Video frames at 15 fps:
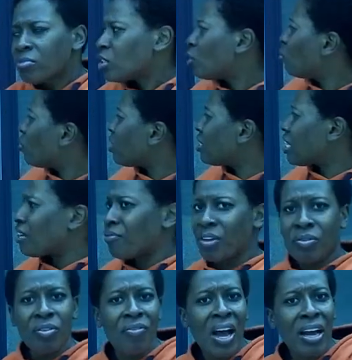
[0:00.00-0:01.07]
Do we say
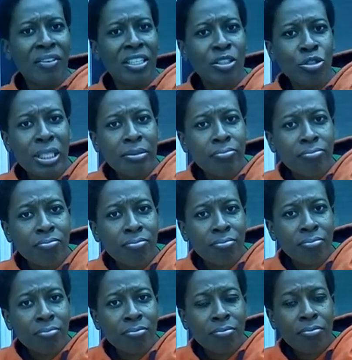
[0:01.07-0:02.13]
5,500?
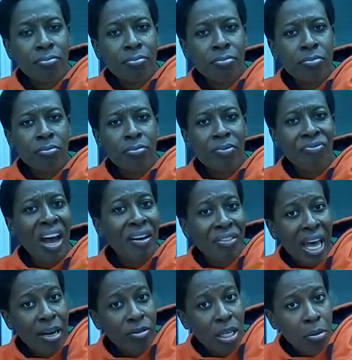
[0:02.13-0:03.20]

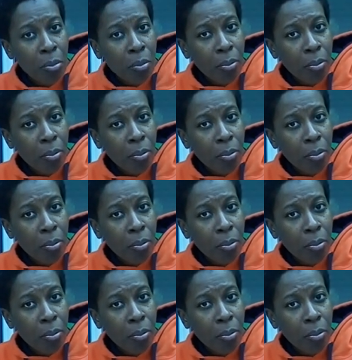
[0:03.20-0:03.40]
5,000?